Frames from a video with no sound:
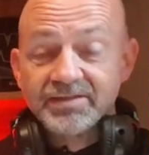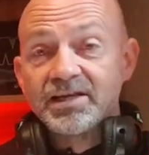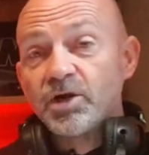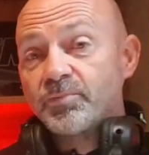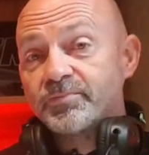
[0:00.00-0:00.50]
this
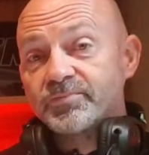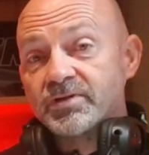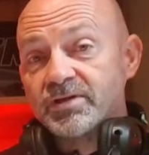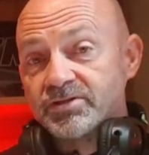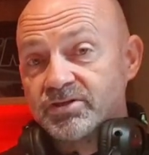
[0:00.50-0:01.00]
album
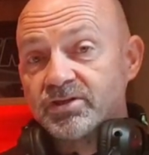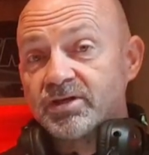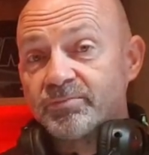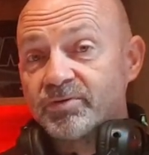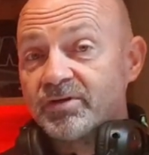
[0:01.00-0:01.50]
is going
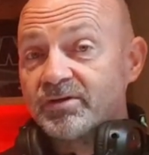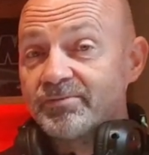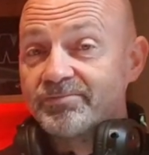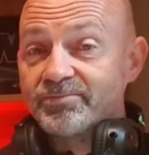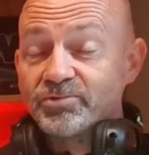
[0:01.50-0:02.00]
to
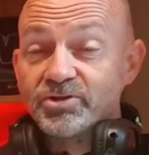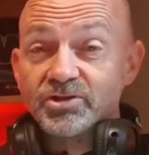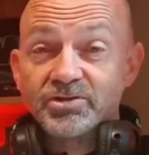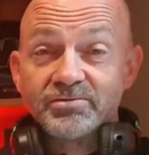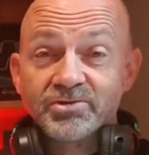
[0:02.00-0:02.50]
be
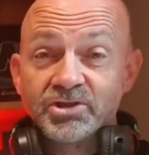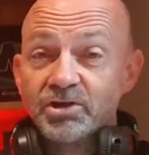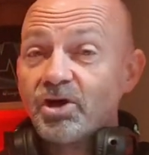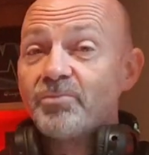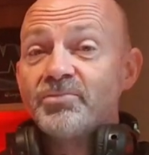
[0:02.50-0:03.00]
just
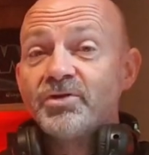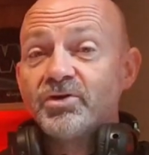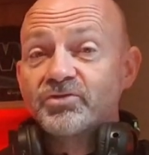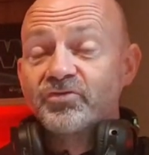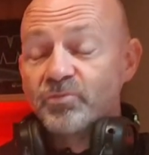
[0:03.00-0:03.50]
top
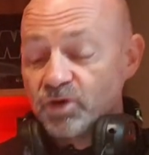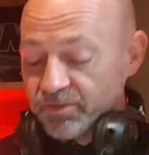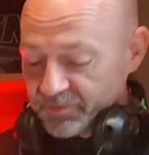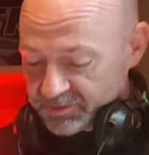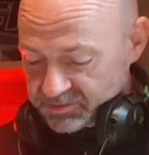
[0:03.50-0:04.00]
notch from what
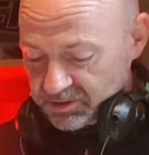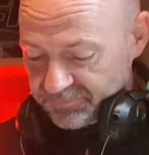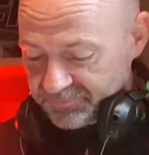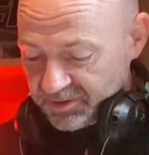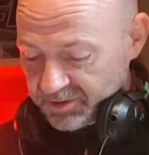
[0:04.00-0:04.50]
I've heard
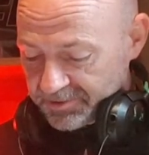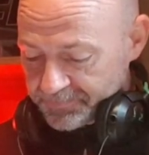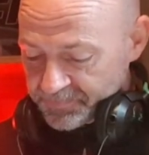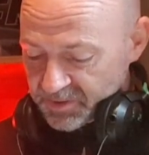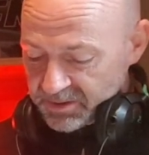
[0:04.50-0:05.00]
so far.
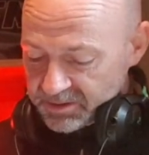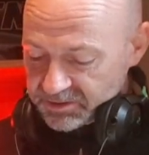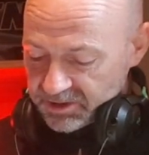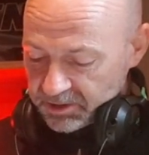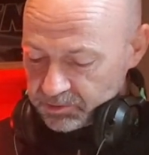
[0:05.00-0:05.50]

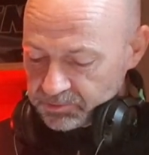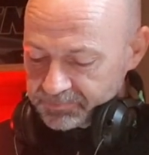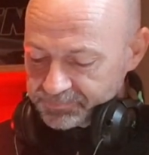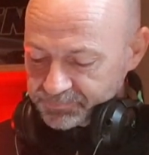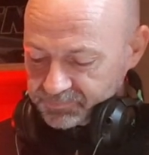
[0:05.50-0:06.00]

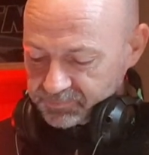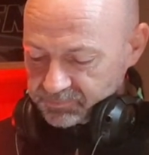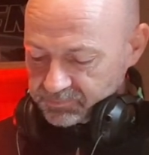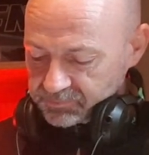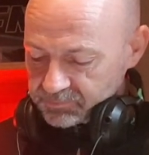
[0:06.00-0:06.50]
So
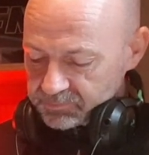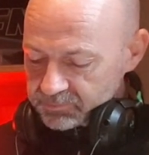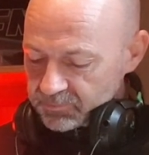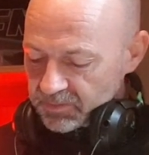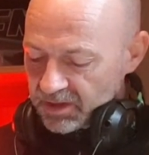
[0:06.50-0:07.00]

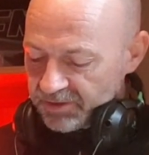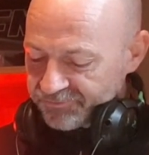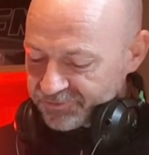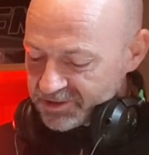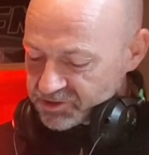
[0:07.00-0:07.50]

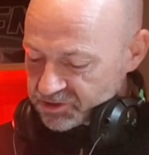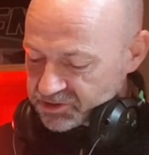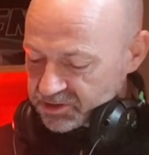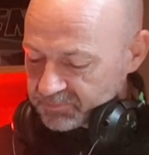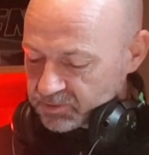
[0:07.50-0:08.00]
it
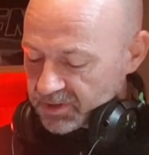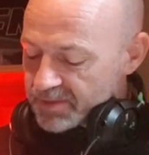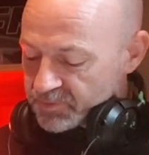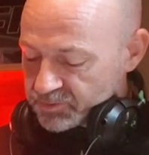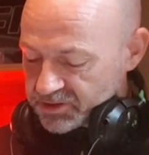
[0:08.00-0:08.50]
features some
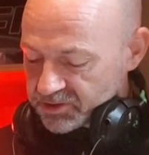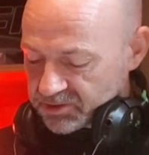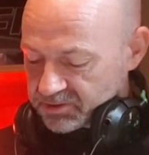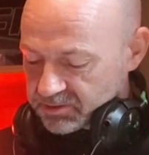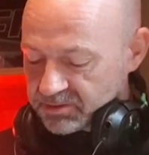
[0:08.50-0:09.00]
great
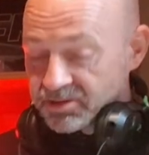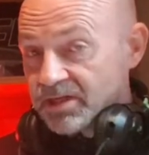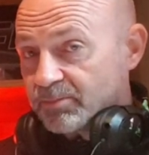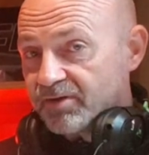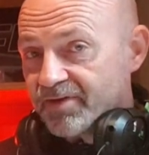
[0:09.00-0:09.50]
musicians and
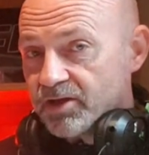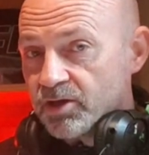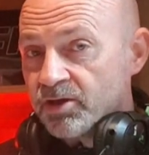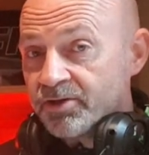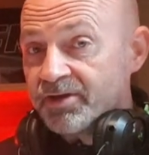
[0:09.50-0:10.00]
some I've
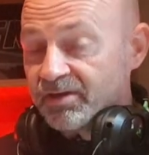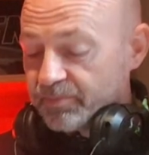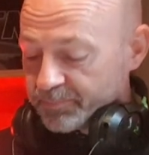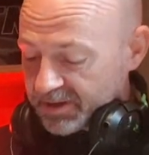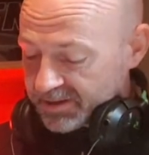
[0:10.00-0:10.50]
heard in
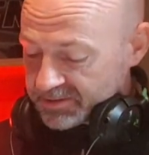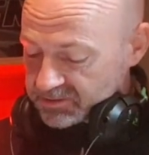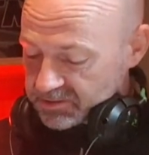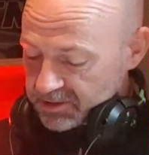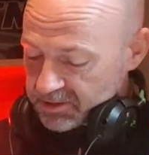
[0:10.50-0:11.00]
other
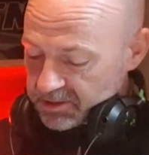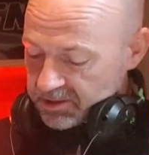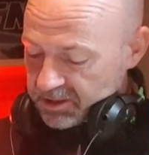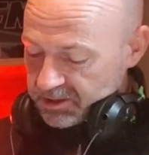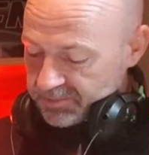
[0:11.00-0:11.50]
bands.
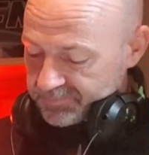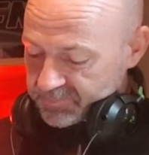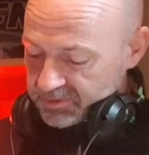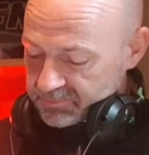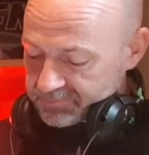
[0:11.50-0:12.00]
Danny